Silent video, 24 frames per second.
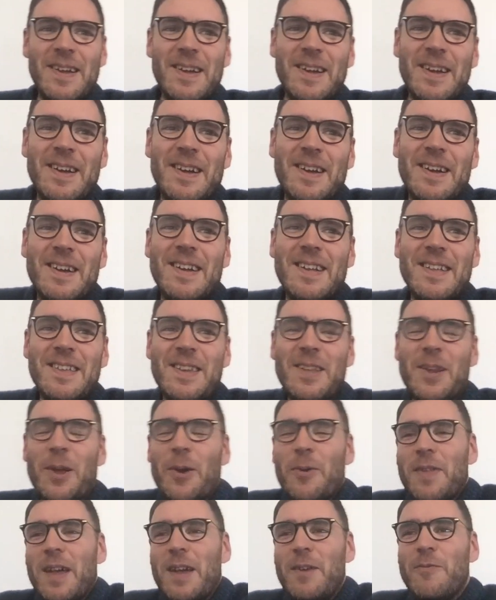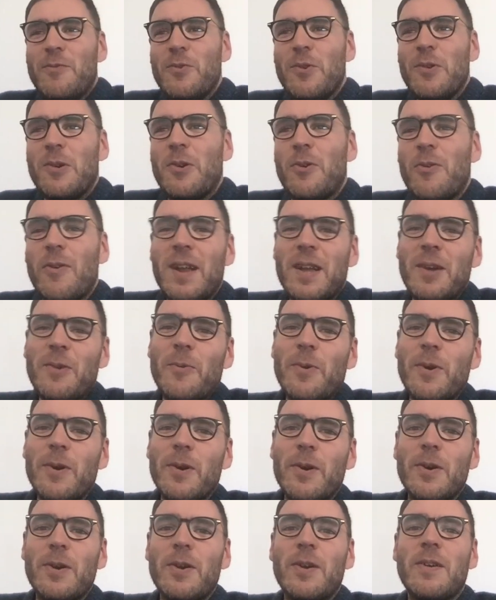And they've done great
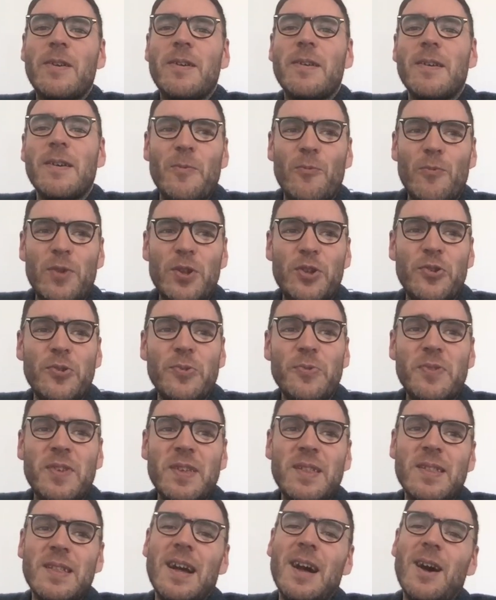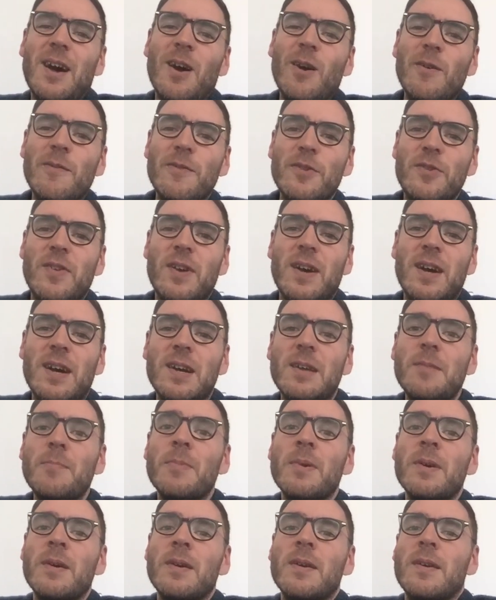work reducing that over
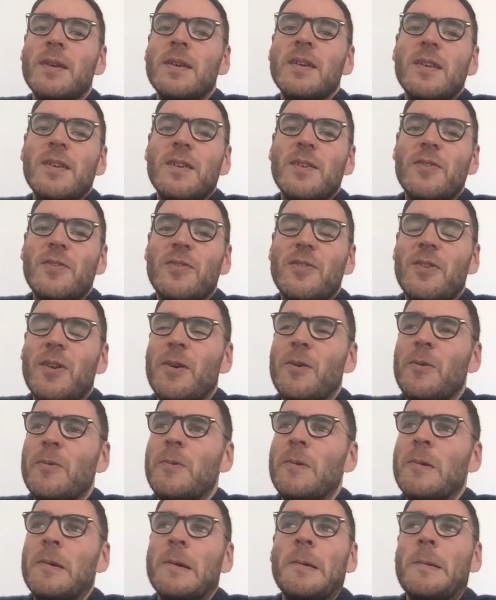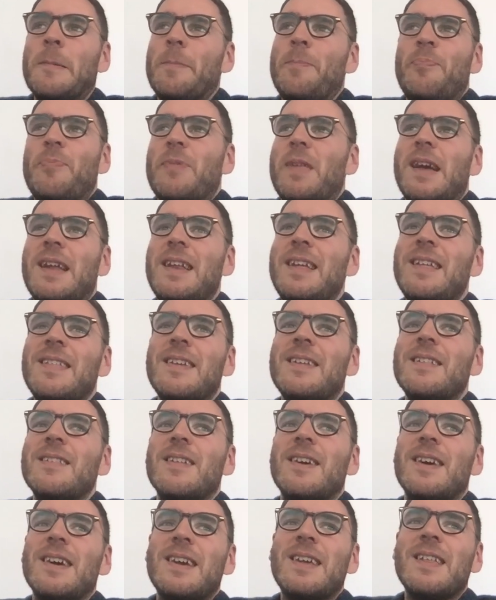time. So
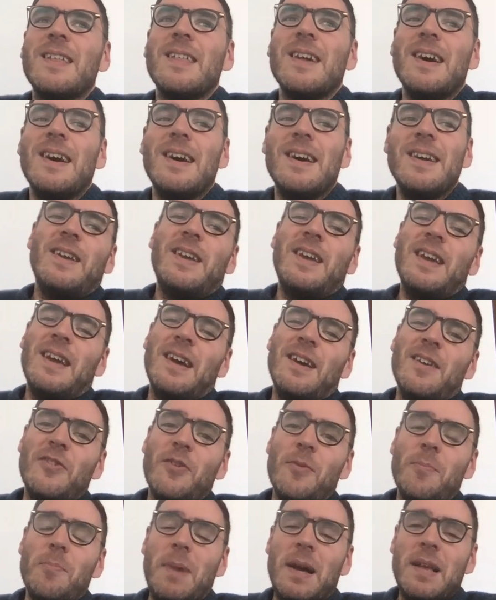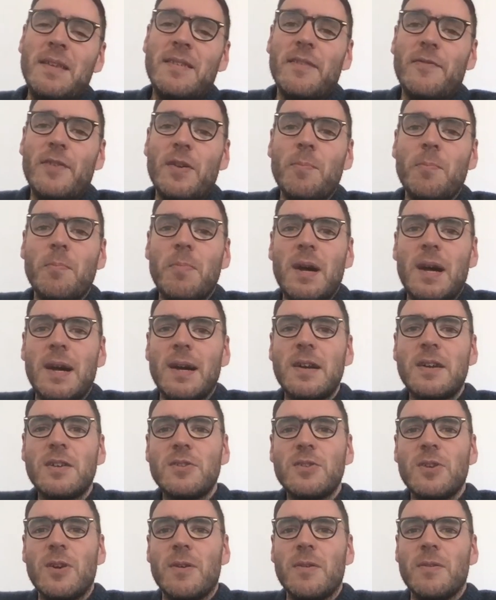anything like that, it has a massive
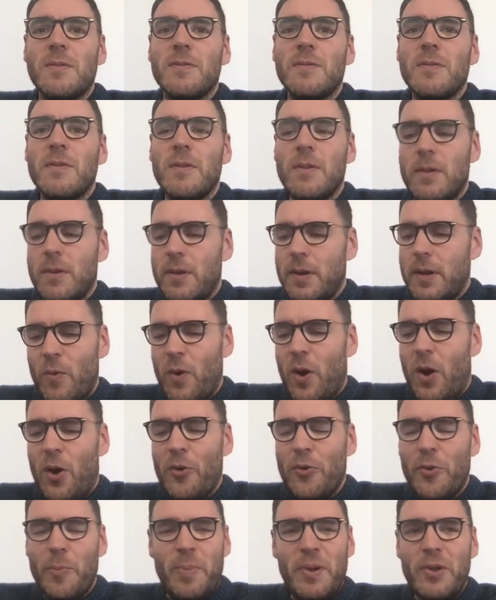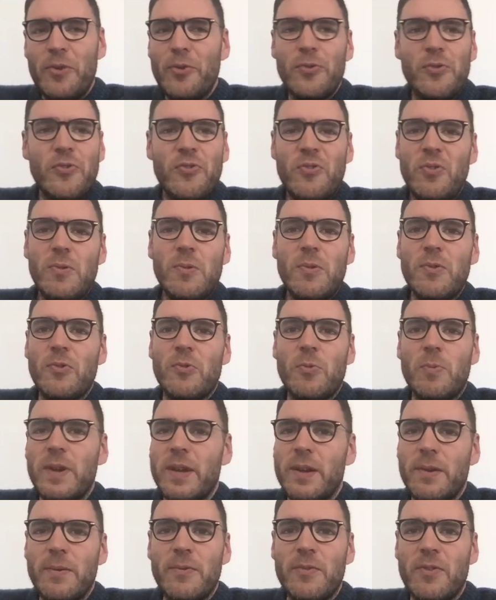impact on all the build tools
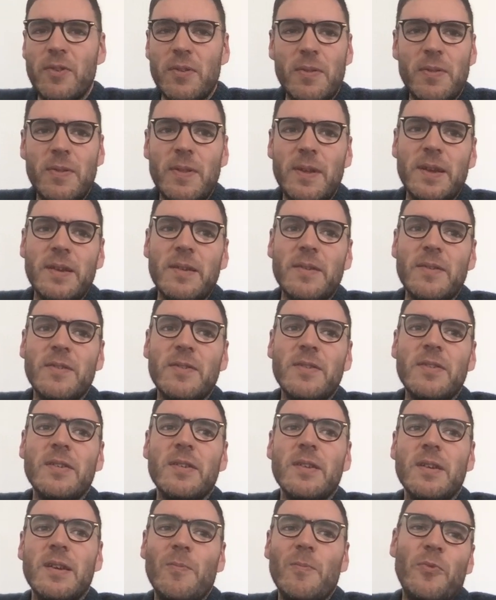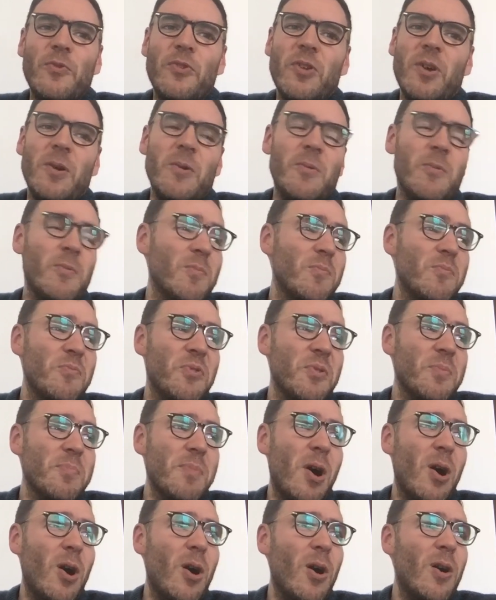we use and things. So
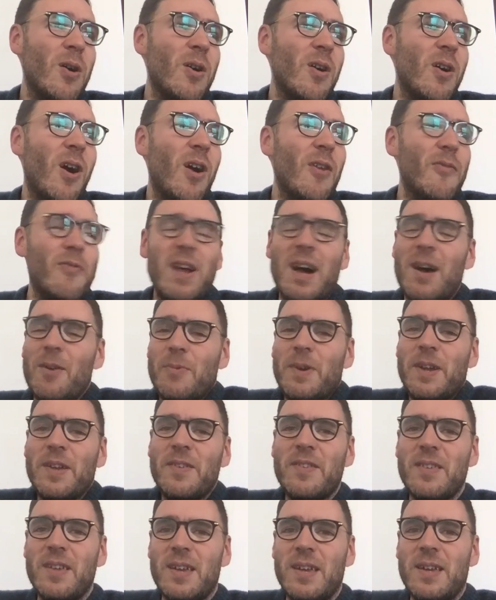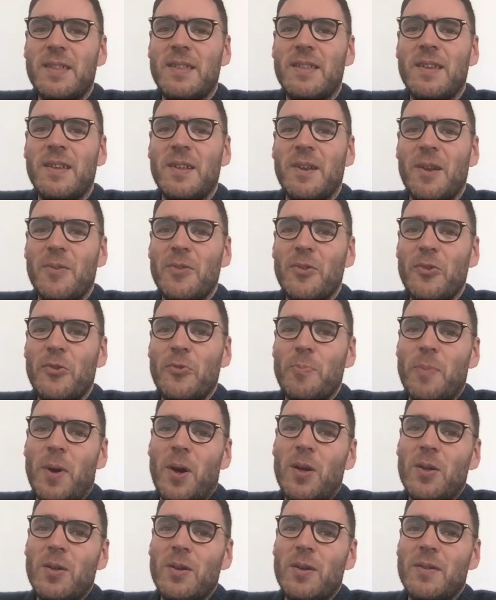the more of that we see, the
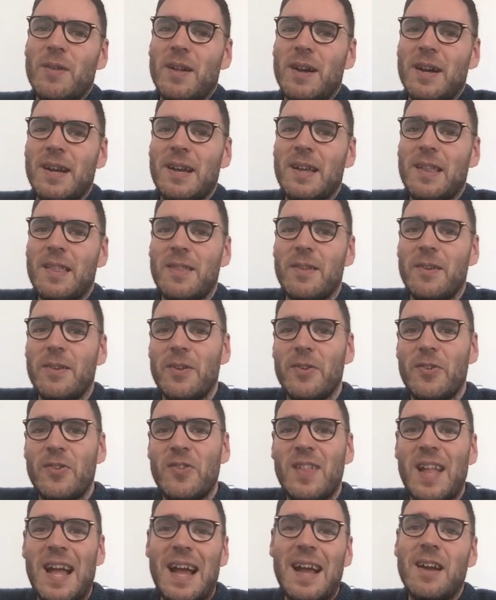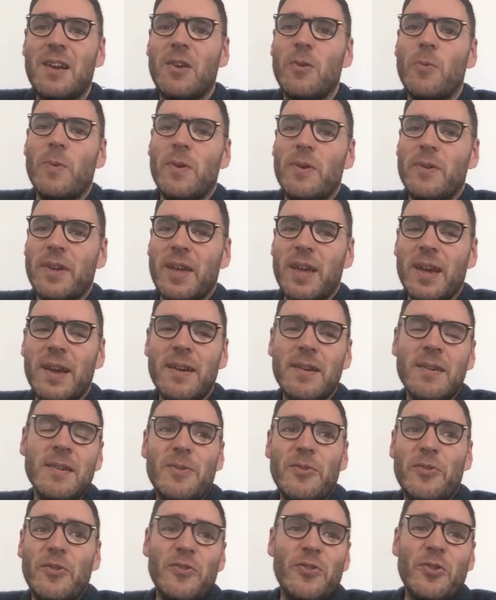smaller like the stack will get,
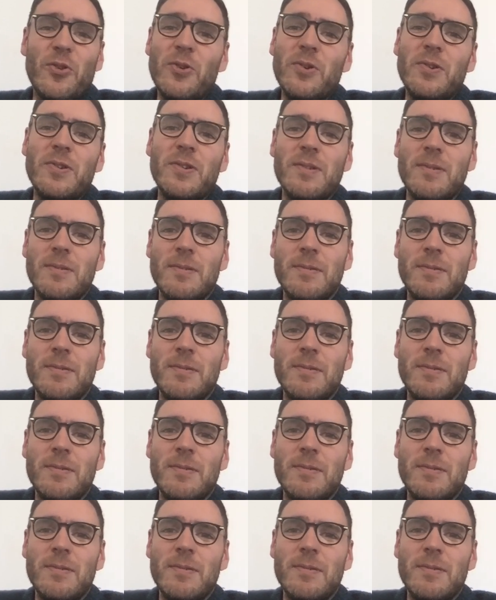which is good.